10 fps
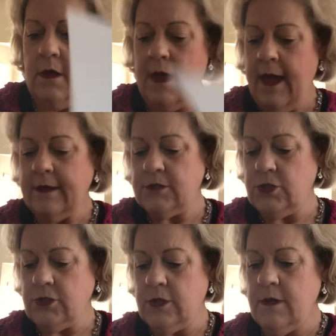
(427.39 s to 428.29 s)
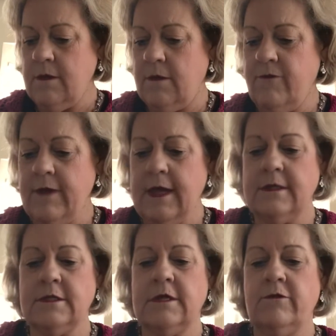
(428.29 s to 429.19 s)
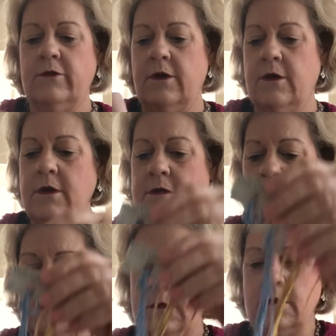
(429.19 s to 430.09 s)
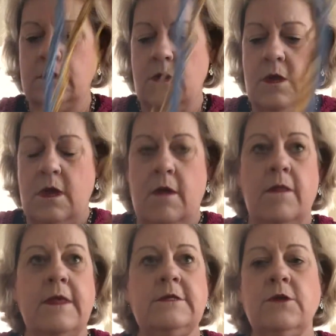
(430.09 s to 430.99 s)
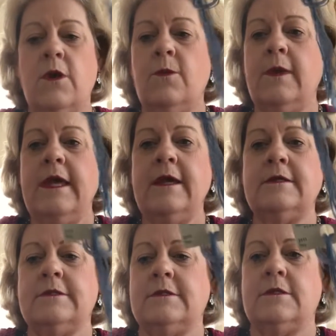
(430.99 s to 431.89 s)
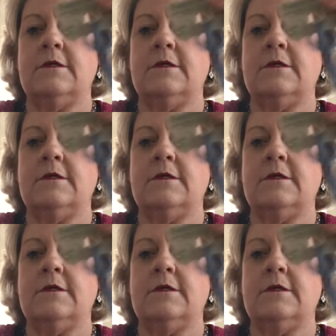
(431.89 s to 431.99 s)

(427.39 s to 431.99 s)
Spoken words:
extra fancy floss. These are Weeks